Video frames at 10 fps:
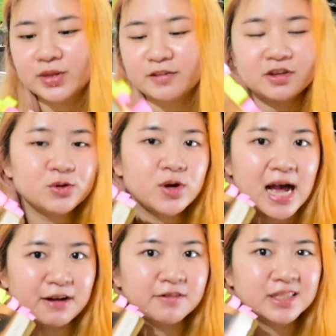If you
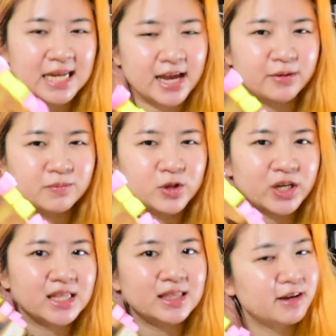have time, you
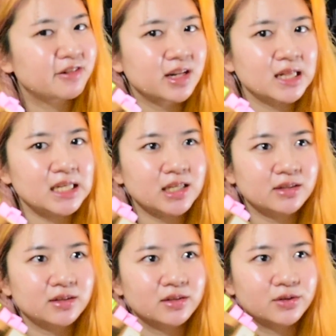can
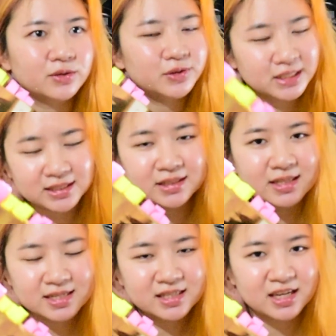definitely read
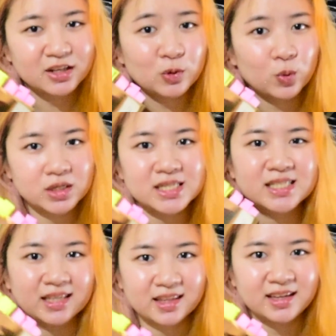this in one
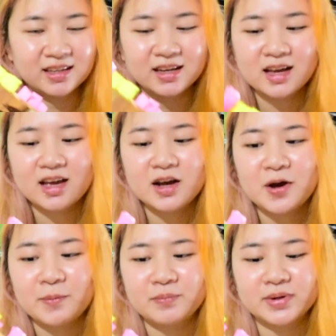sitting,
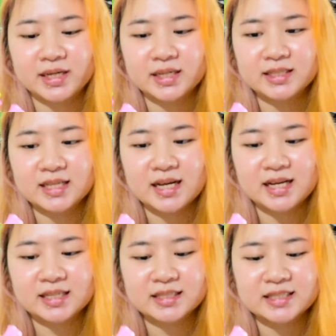but
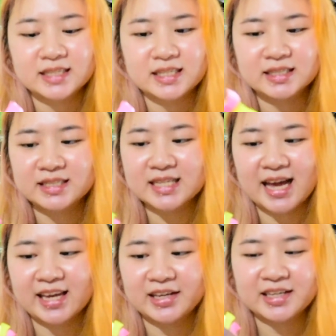since
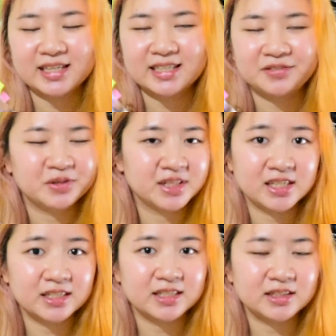I really
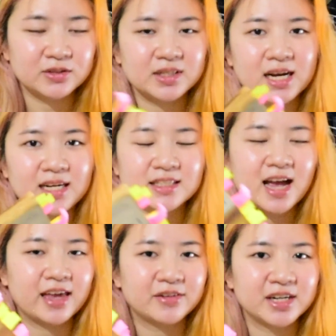couldn't do that,
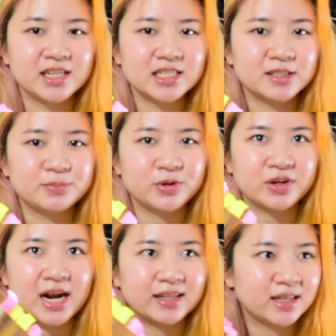I read it
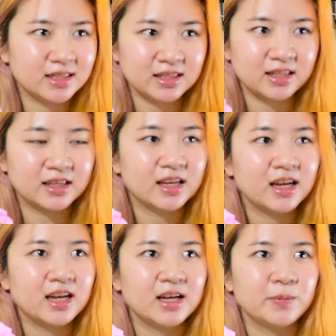sporadically
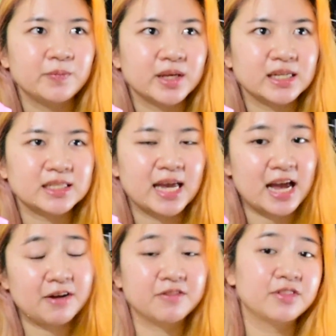because I
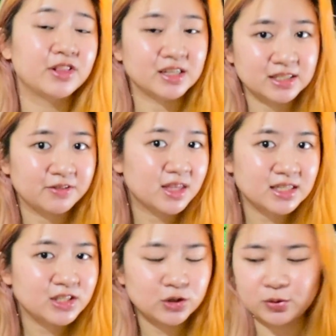have lots of
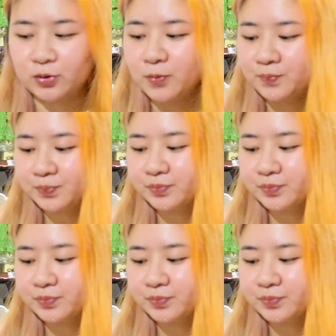things to do.